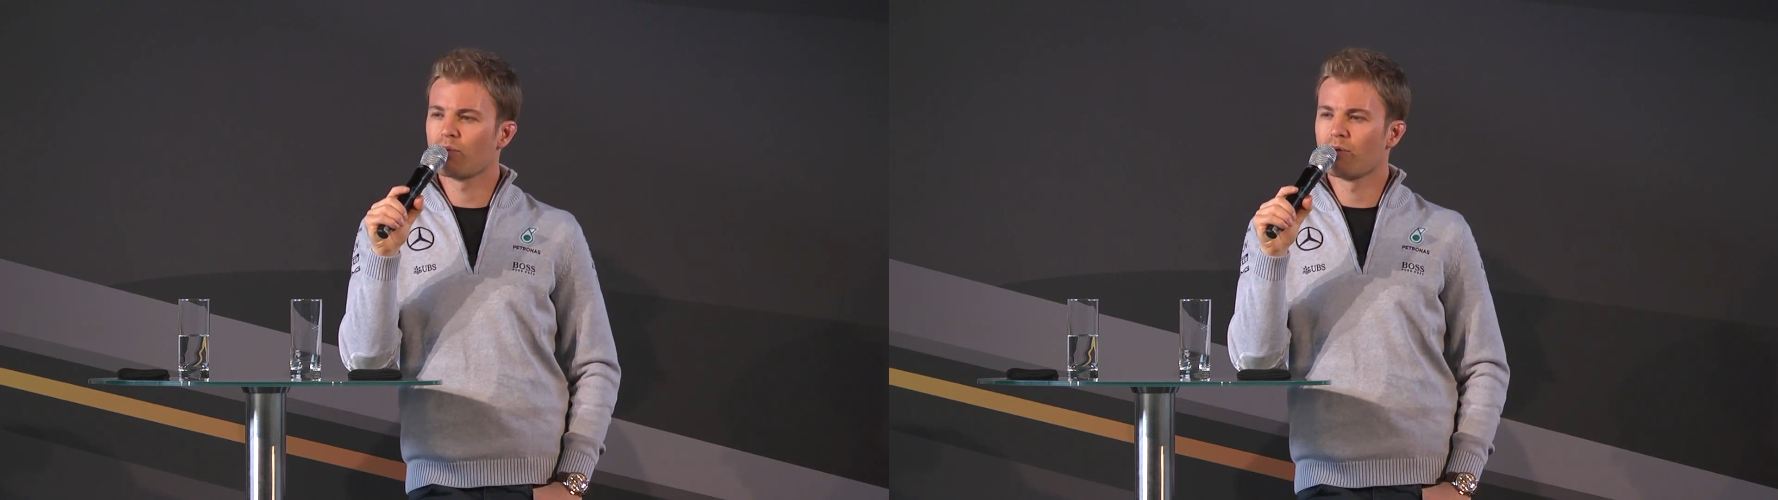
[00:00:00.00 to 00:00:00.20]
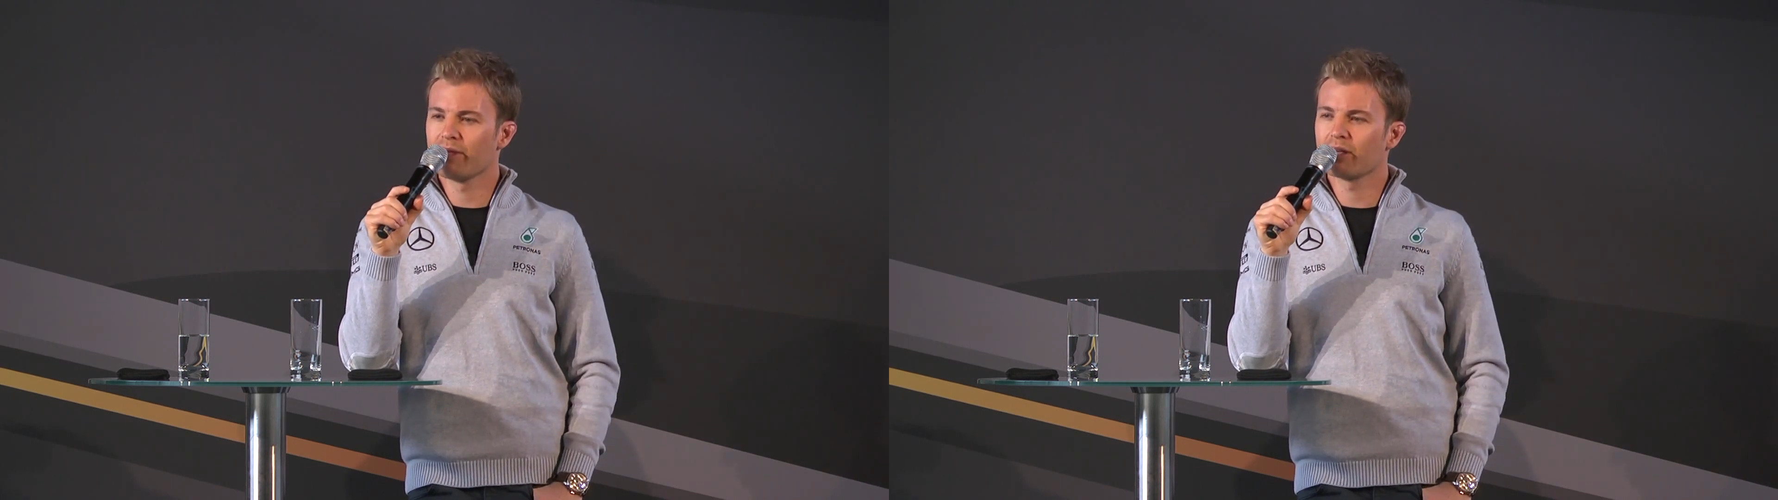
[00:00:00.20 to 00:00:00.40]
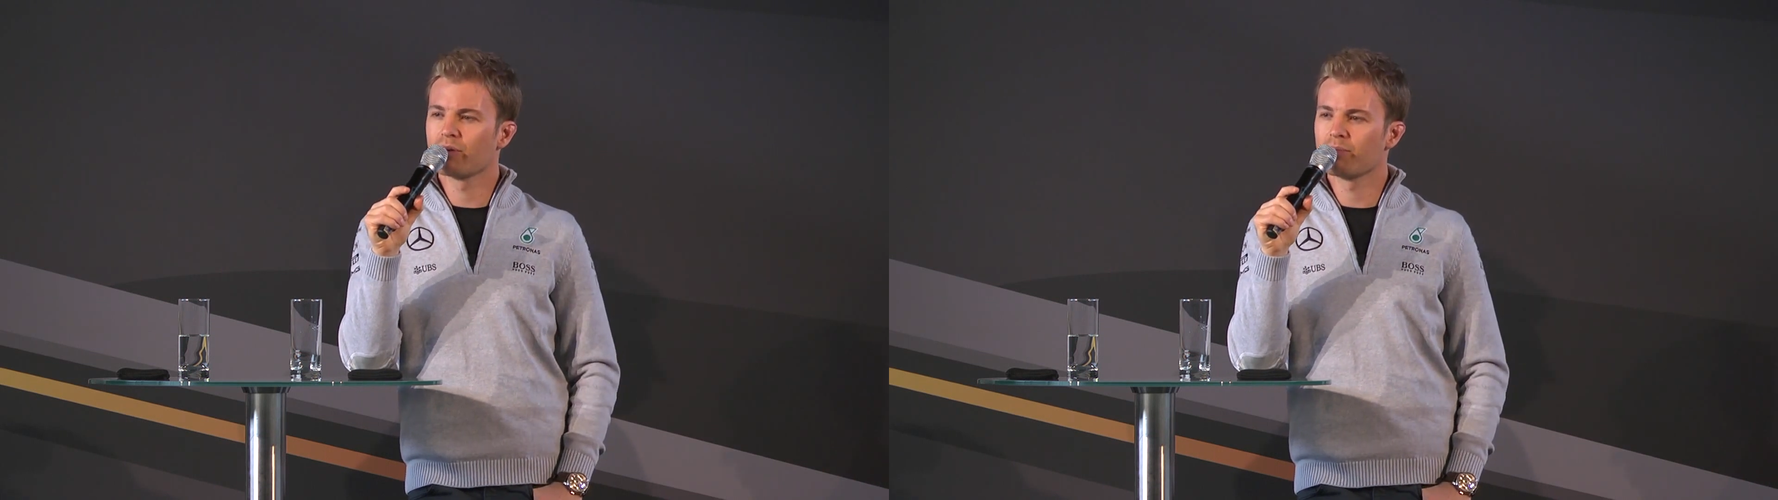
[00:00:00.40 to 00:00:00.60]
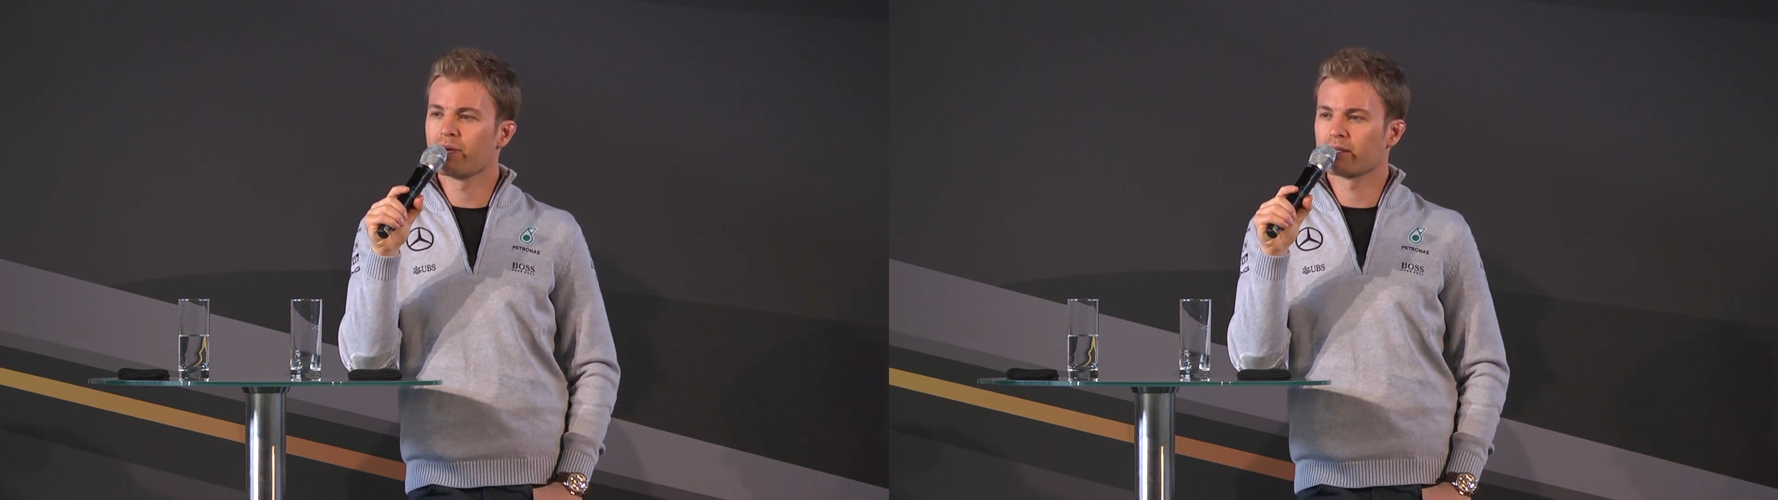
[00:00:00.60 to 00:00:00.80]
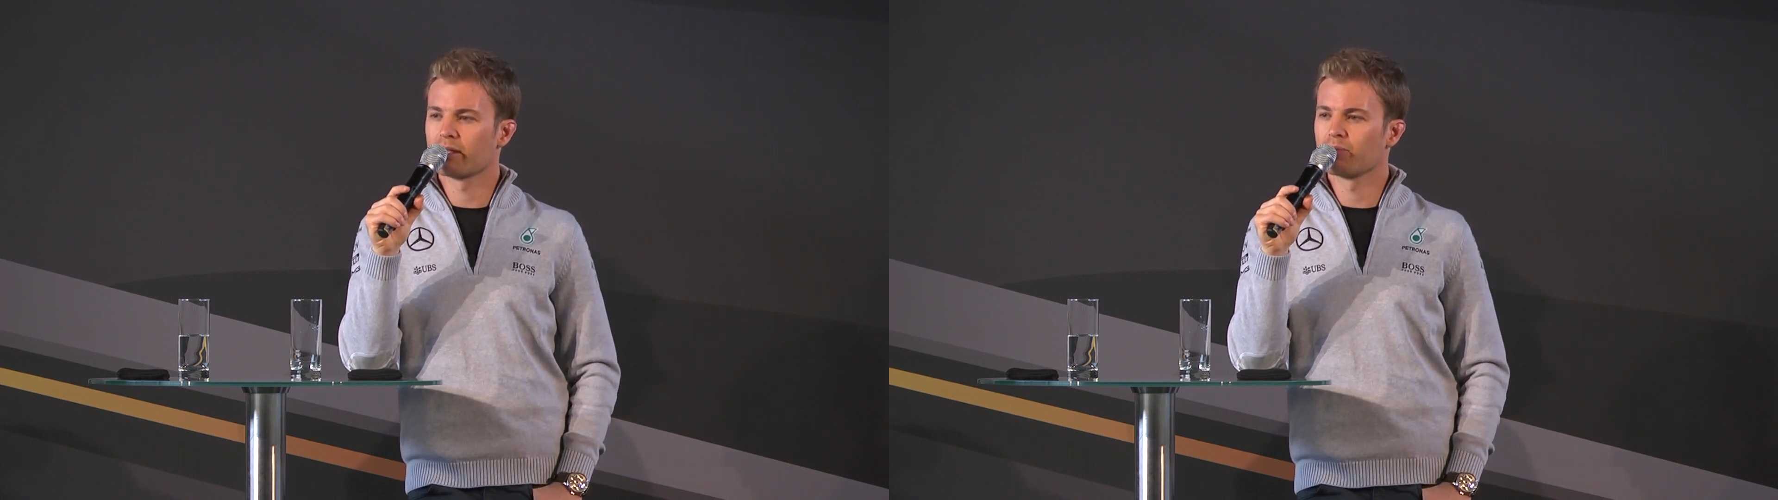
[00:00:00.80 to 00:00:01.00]
a bigger
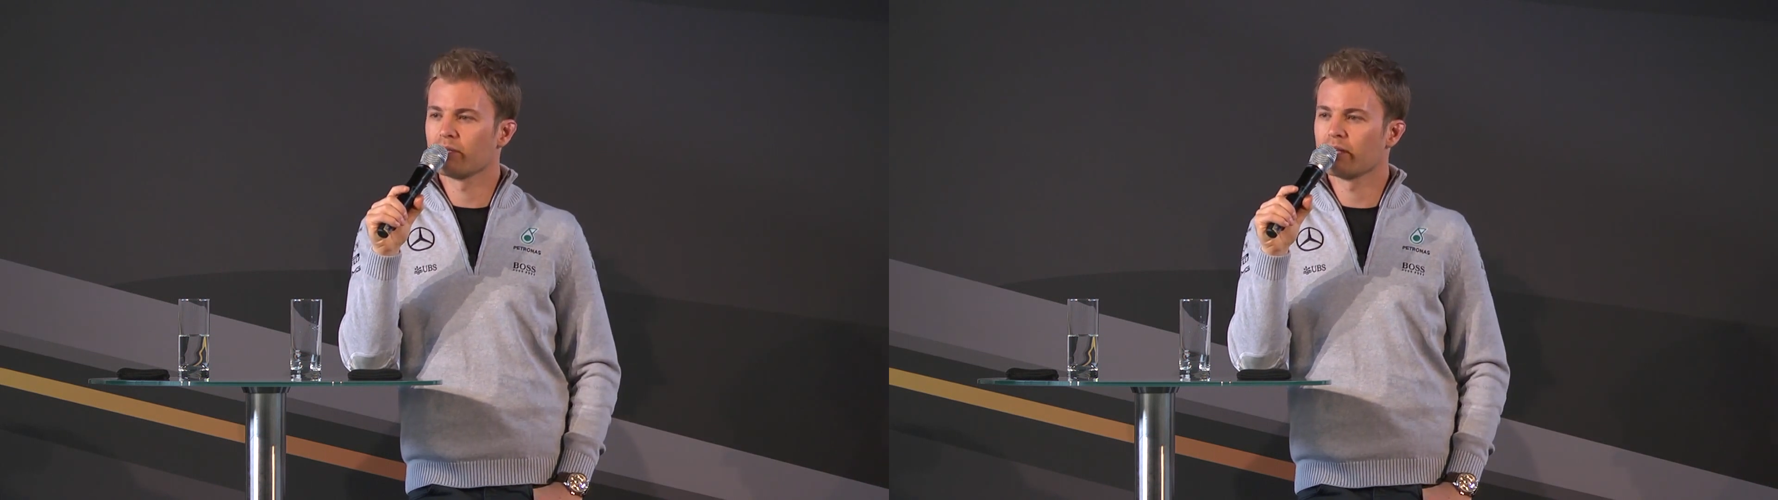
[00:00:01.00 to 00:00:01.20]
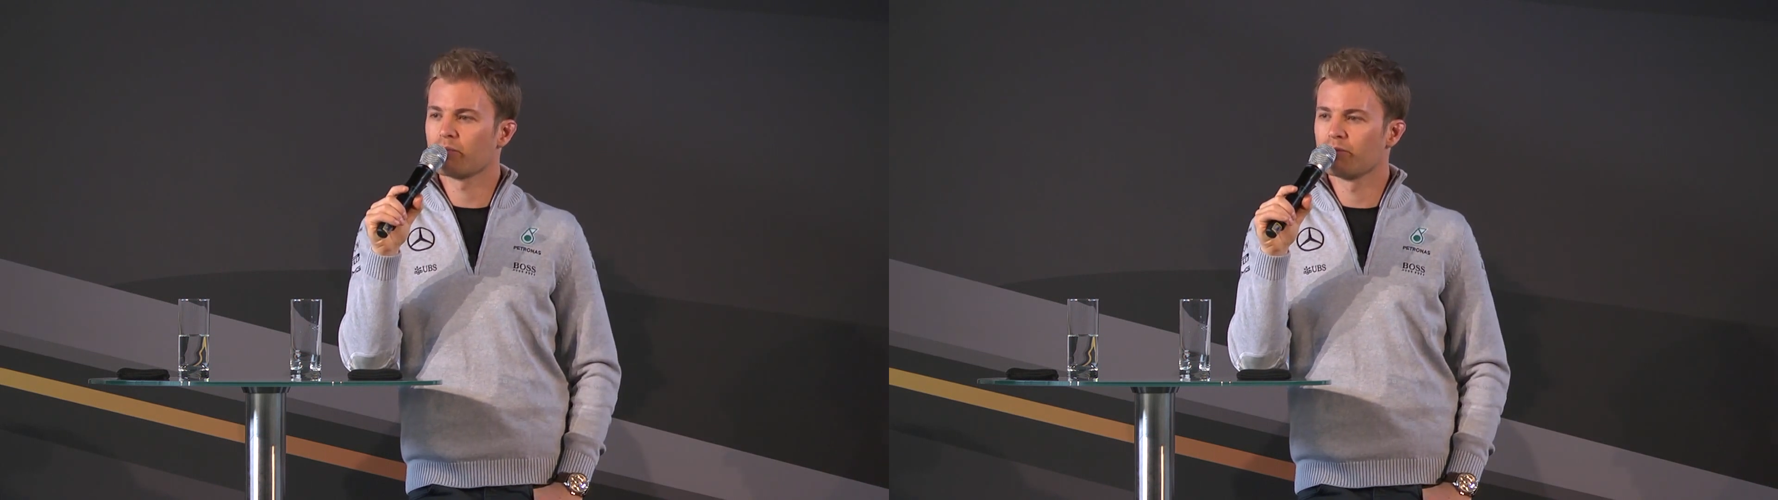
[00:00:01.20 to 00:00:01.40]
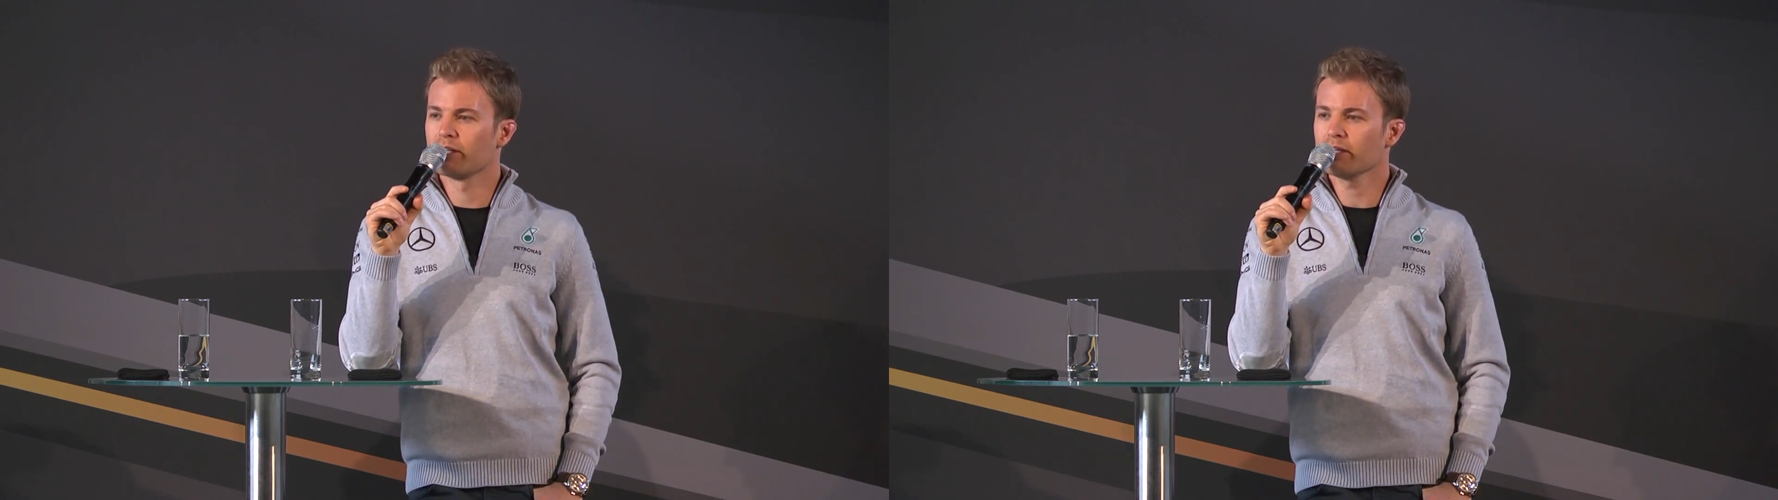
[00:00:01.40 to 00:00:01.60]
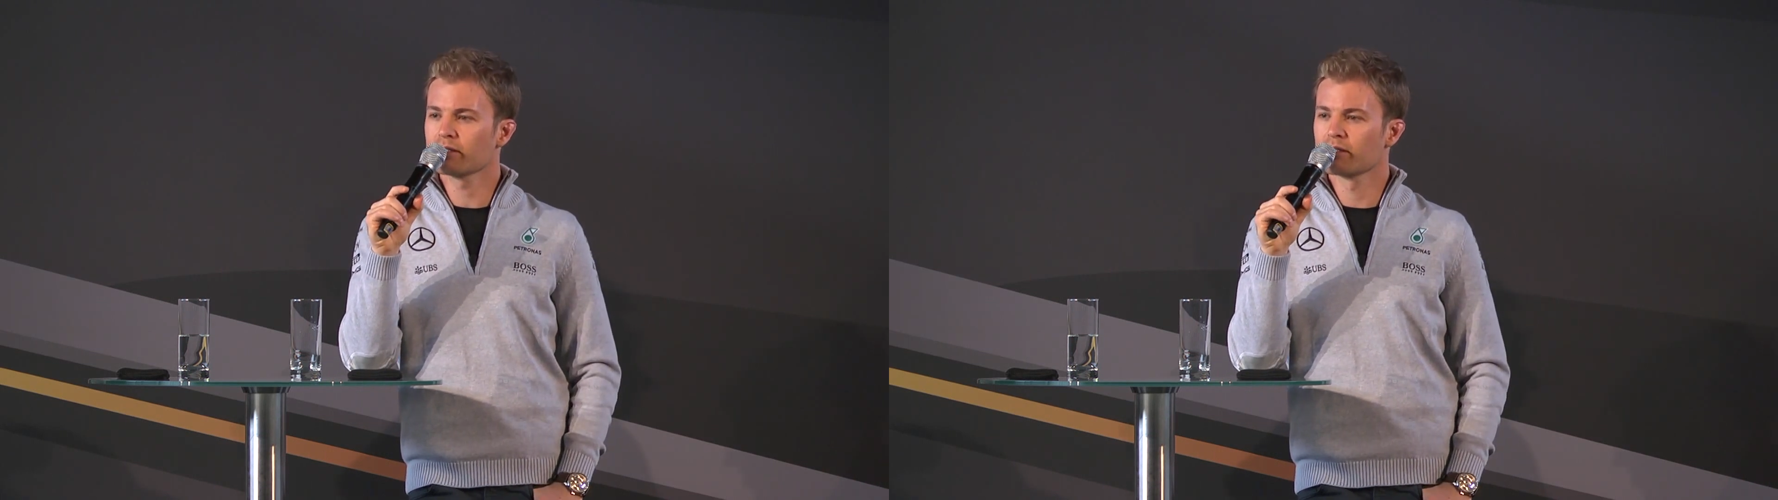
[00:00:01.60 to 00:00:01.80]
impact than we now predict,